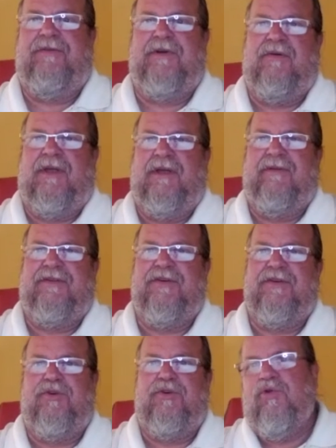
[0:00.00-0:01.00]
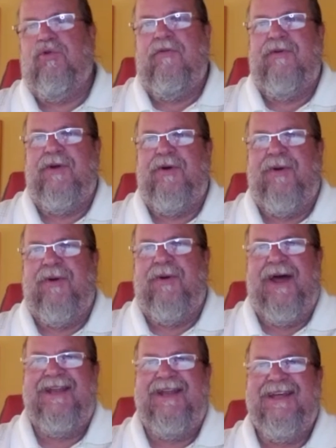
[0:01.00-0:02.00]
go give us a Google review,
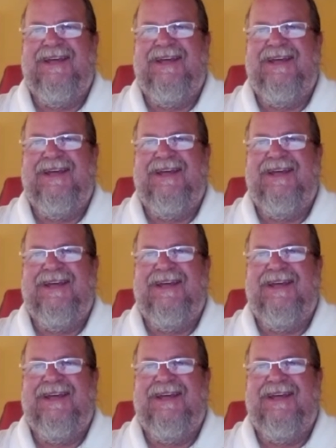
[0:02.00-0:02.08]
right?